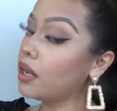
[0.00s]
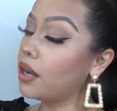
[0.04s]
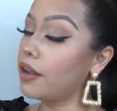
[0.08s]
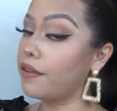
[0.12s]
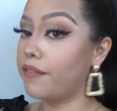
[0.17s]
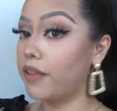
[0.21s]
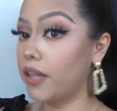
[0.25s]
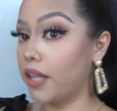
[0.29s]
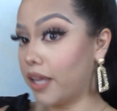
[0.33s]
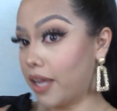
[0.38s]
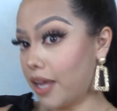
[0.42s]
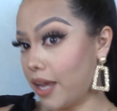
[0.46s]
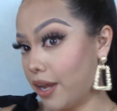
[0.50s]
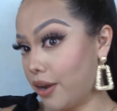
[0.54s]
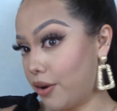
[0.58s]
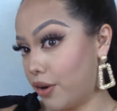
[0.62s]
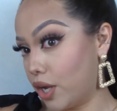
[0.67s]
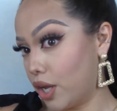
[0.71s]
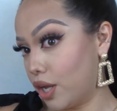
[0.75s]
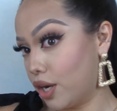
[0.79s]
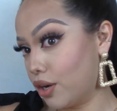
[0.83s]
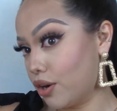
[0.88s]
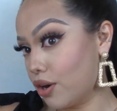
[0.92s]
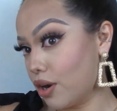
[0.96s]
I feel like
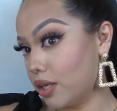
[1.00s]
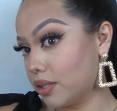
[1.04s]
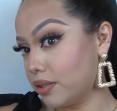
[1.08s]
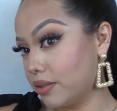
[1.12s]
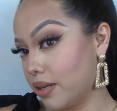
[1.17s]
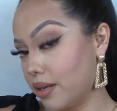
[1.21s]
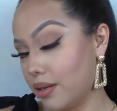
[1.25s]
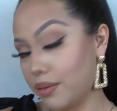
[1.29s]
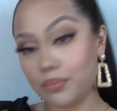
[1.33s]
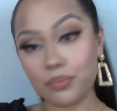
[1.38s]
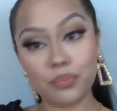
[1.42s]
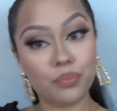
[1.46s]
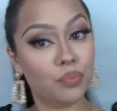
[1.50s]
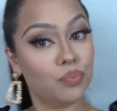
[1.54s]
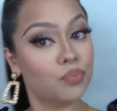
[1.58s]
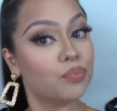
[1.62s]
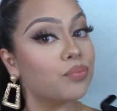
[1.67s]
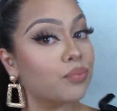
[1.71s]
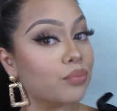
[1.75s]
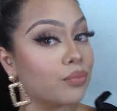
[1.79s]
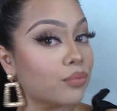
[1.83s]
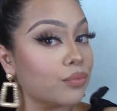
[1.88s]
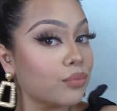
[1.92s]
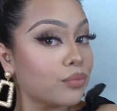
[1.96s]
Ariana Grande.
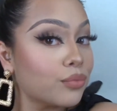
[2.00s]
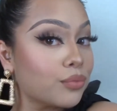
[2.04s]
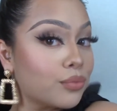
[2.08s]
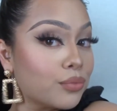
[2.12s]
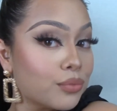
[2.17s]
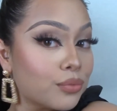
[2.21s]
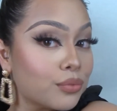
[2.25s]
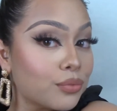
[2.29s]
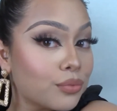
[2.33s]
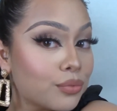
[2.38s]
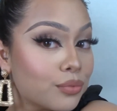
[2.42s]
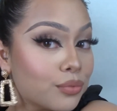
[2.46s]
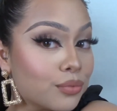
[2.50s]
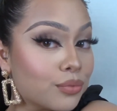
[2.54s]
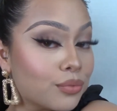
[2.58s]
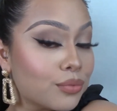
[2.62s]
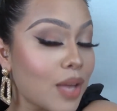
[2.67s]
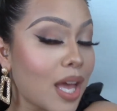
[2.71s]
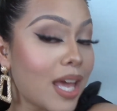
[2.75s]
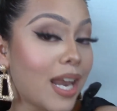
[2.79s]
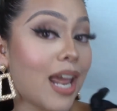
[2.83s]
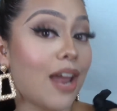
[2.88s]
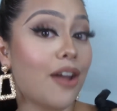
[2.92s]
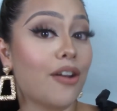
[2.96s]

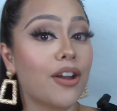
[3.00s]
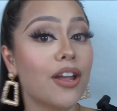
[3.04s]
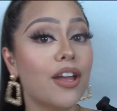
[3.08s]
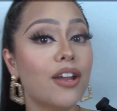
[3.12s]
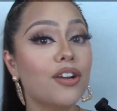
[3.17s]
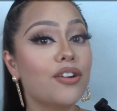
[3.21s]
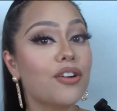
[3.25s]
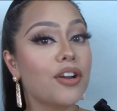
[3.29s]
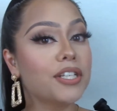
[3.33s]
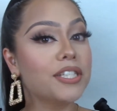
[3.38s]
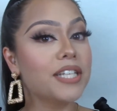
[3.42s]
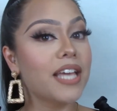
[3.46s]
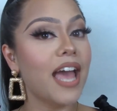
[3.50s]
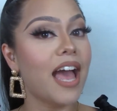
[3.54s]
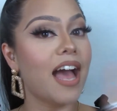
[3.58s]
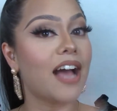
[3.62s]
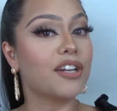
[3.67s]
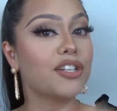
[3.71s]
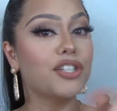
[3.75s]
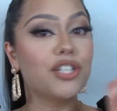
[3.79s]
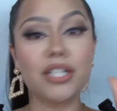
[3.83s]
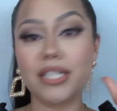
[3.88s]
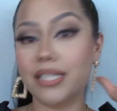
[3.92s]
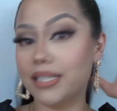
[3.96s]
And Ariana Grande
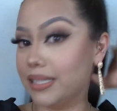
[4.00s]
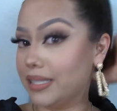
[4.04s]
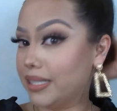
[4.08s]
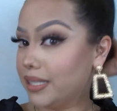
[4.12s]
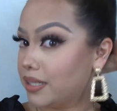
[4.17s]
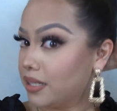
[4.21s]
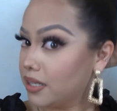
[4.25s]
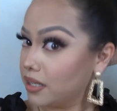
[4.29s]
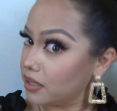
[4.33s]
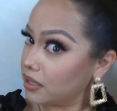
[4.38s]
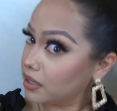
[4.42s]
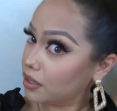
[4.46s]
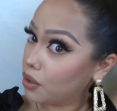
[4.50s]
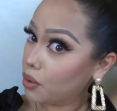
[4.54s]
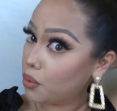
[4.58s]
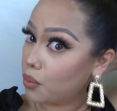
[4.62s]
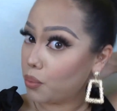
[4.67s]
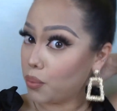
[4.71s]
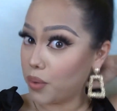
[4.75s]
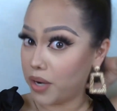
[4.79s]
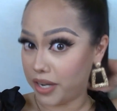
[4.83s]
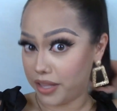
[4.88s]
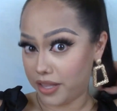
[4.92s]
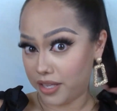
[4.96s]
actually did
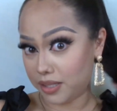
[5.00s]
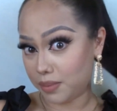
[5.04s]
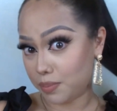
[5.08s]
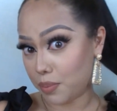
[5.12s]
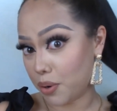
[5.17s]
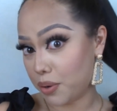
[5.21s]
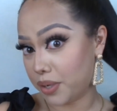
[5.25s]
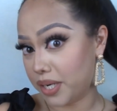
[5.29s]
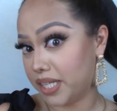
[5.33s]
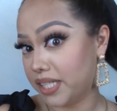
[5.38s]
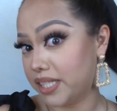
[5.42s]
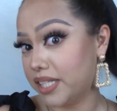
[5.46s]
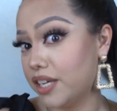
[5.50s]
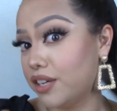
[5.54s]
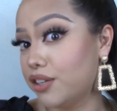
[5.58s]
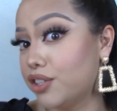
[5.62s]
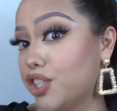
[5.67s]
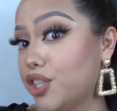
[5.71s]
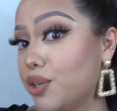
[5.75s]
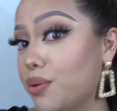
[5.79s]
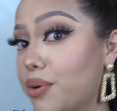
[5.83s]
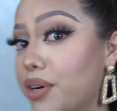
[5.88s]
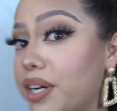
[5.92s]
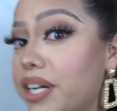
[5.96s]
wear this ponytail.
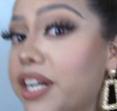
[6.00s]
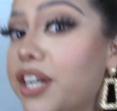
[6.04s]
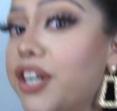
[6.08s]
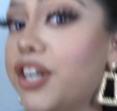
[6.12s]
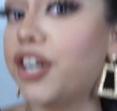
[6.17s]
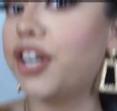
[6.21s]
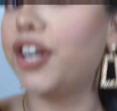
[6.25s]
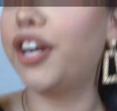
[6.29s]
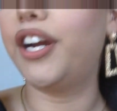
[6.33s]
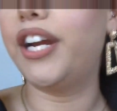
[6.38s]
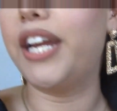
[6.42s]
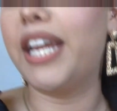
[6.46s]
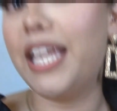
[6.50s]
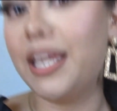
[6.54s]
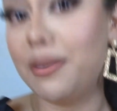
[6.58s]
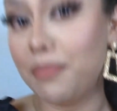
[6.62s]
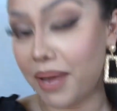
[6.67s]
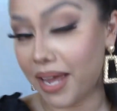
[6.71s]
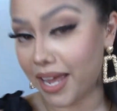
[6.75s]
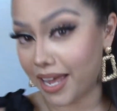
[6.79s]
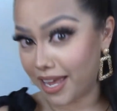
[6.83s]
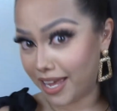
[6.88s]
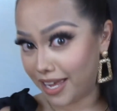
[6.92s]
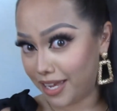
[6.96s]
She wore it in her In My
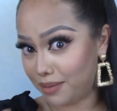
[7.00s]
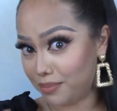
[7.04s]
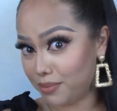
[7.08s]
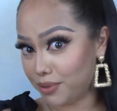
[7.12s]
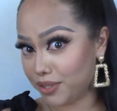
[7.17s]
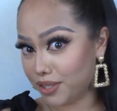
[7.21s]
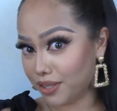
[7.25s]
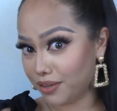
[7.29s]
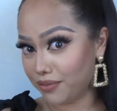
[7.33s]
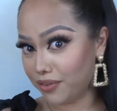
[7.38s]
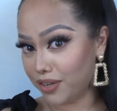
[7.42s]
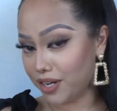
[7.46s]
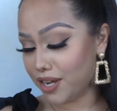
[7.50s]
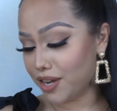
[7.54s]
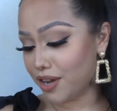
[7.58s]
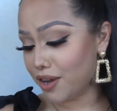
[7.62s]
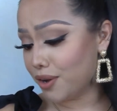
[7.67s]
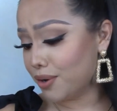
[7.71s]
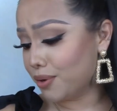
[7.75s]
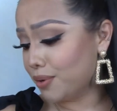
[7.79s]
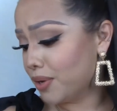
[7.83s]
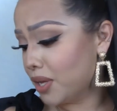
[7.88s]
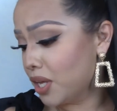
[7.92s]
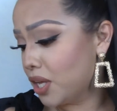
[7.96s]
Head music
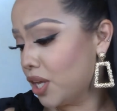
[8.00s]
video.